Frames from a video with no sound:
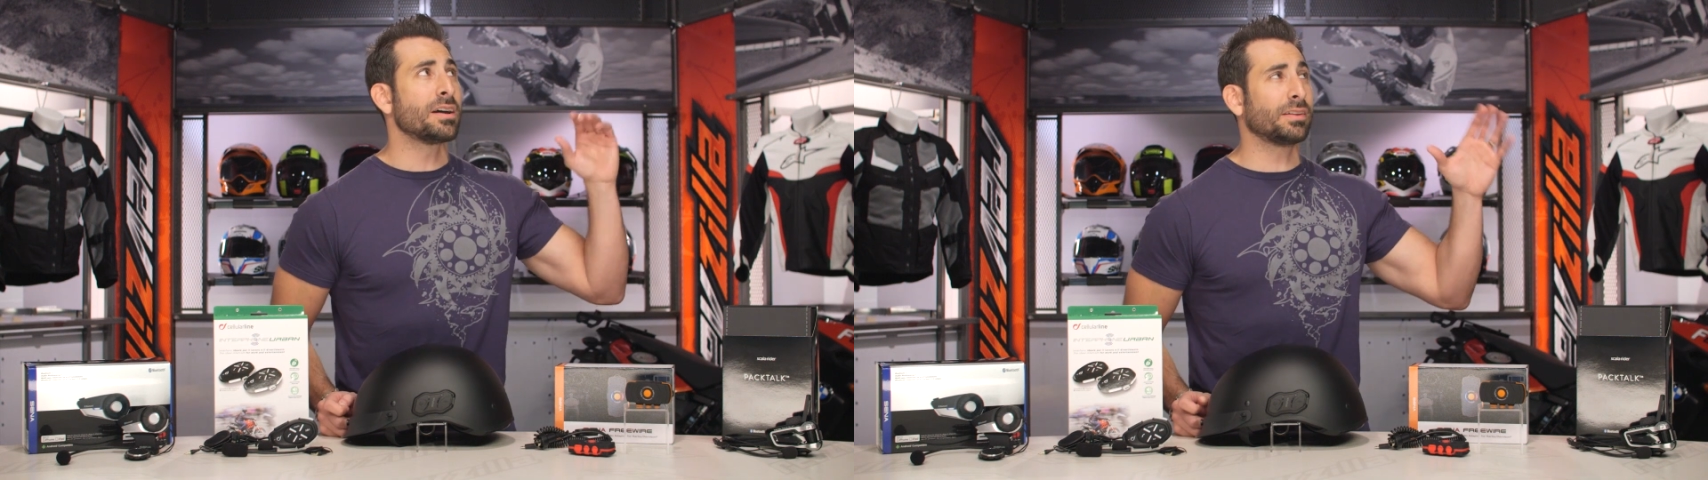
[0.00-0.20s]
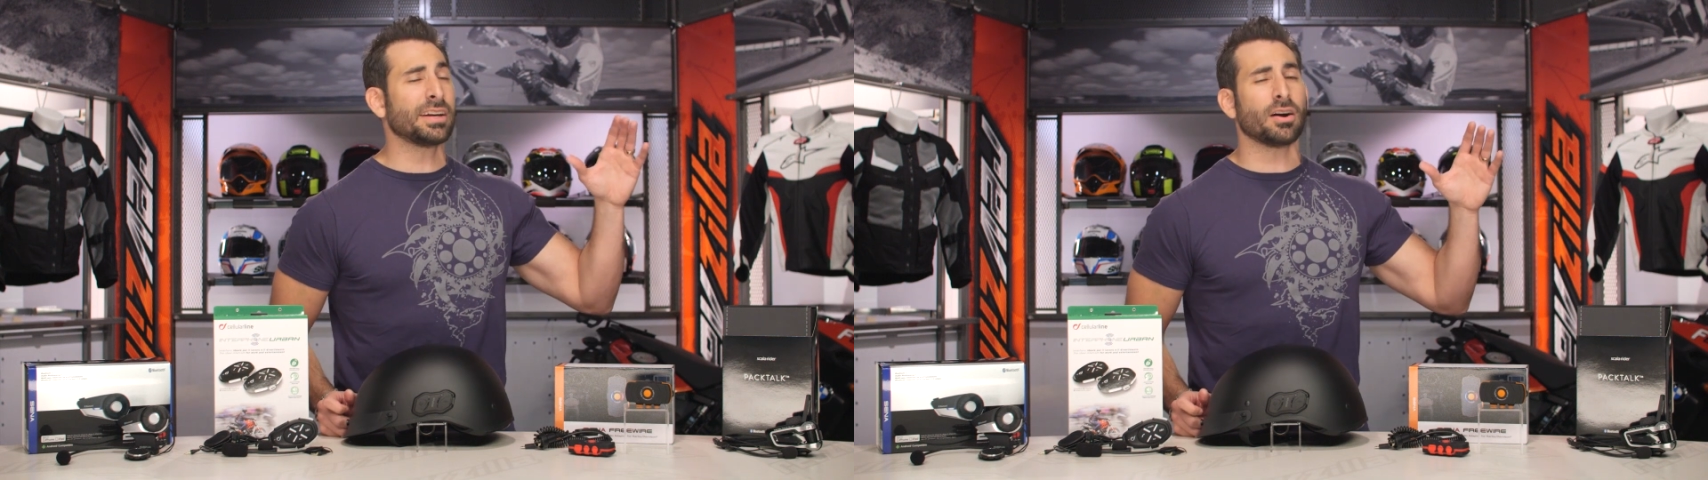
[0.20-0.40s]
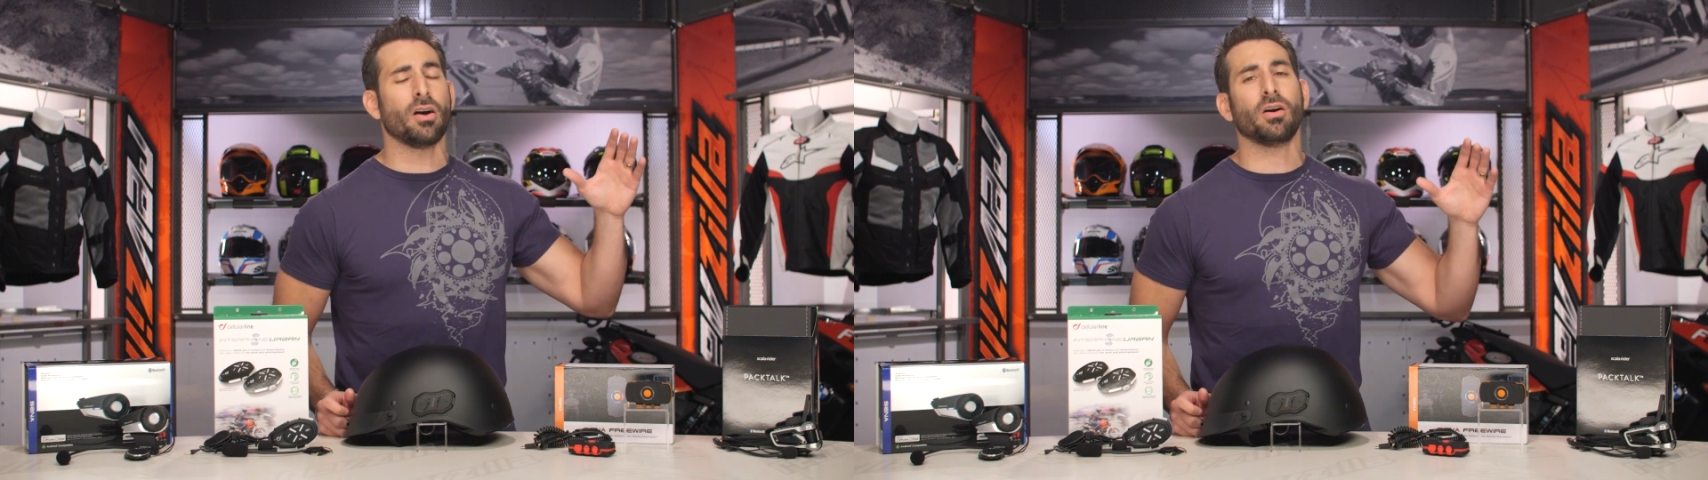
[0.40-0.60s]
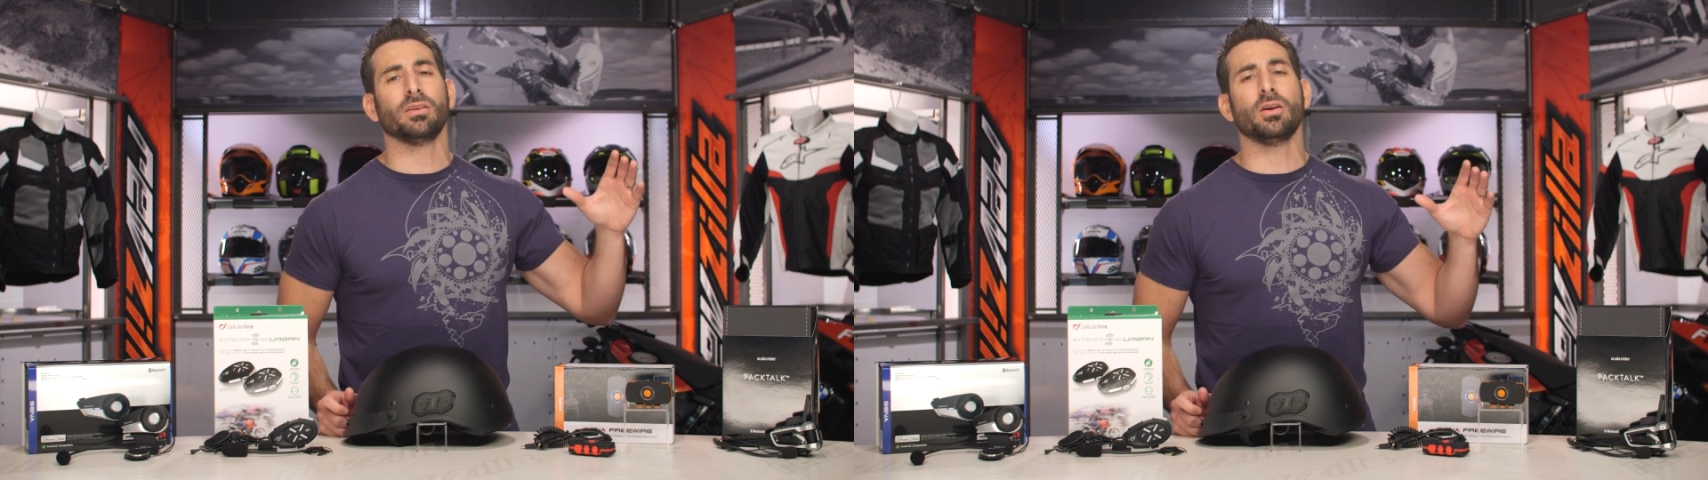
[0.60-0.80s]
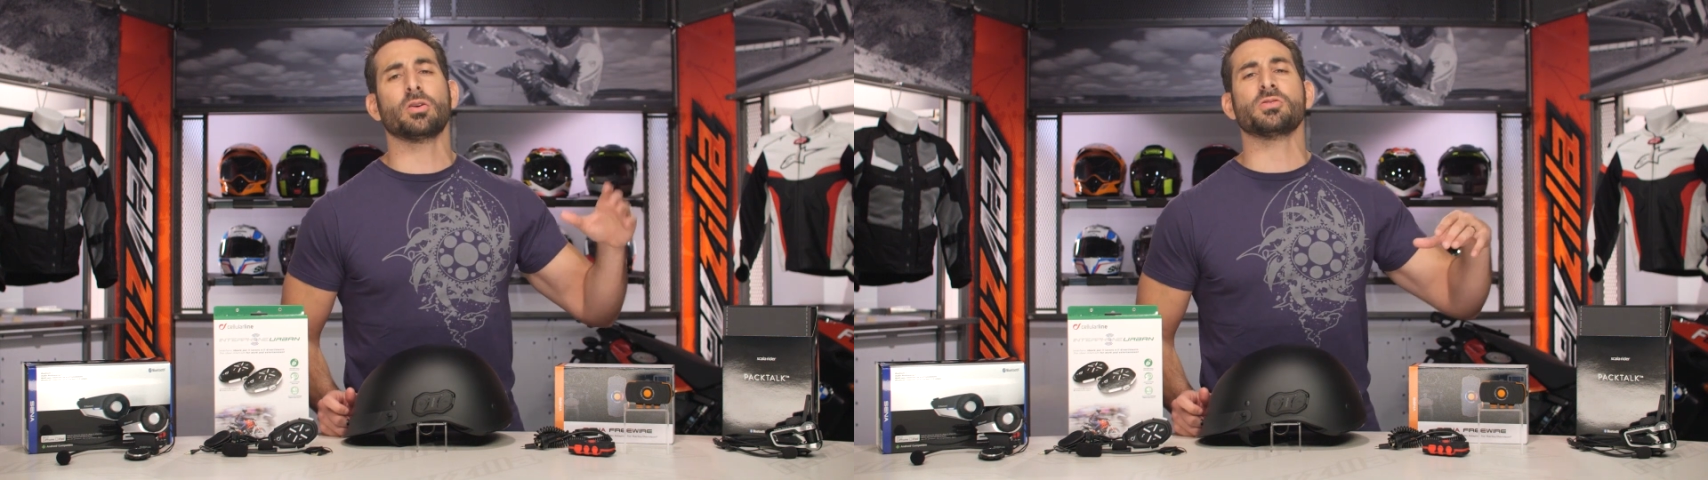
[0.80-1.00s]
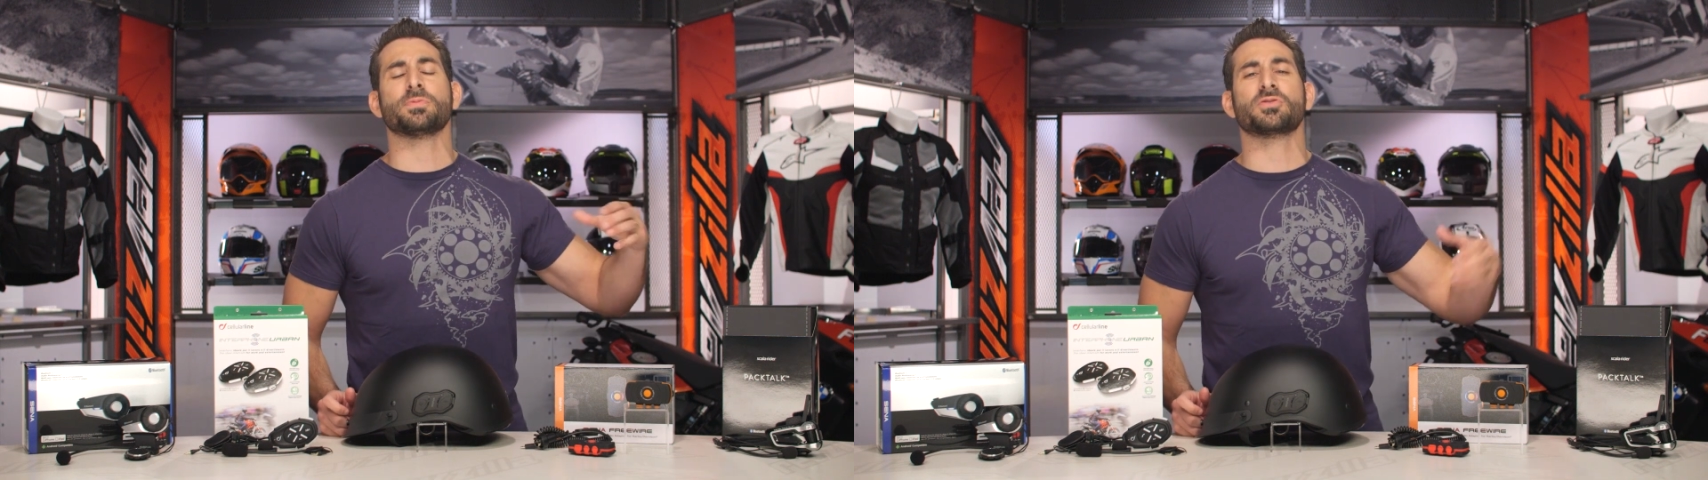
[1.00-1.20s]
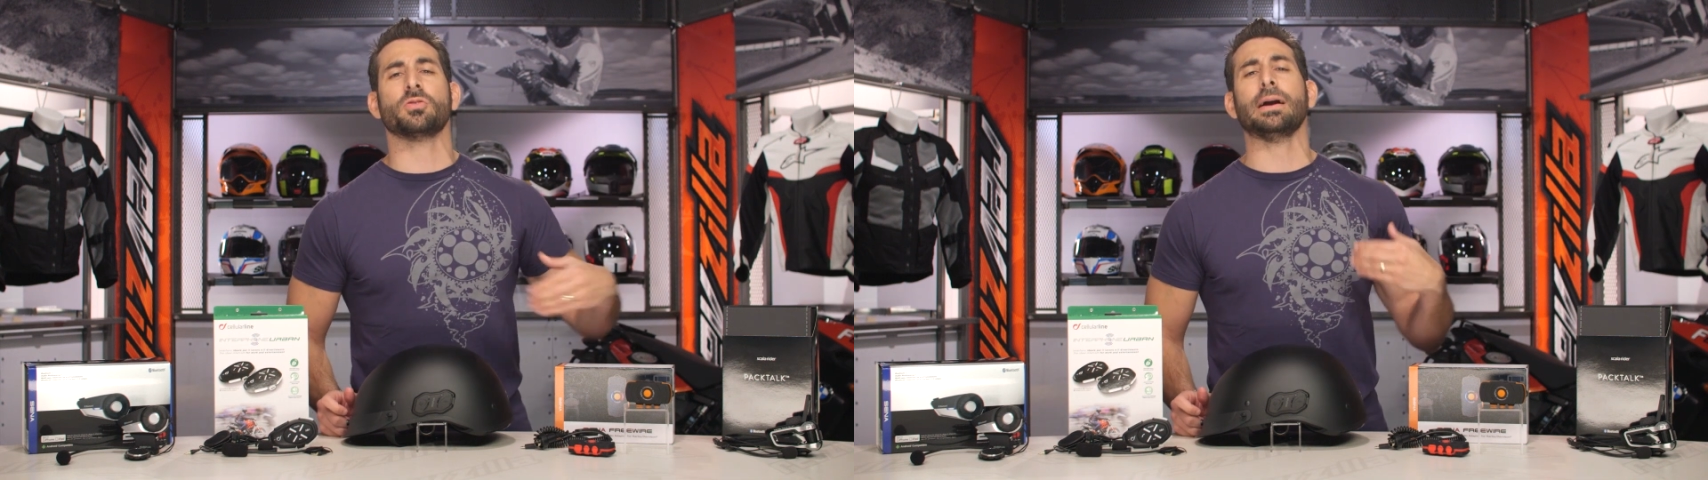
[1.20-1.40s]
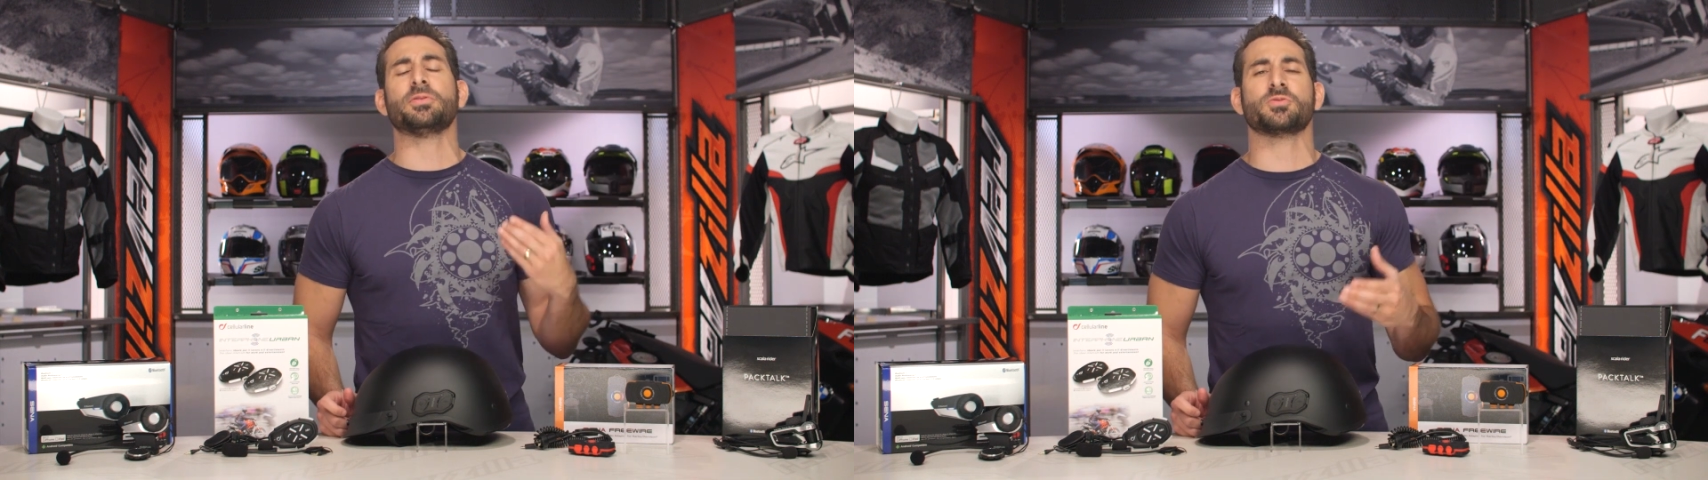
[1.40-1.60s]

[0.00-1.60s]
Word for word: click our logo, subscribe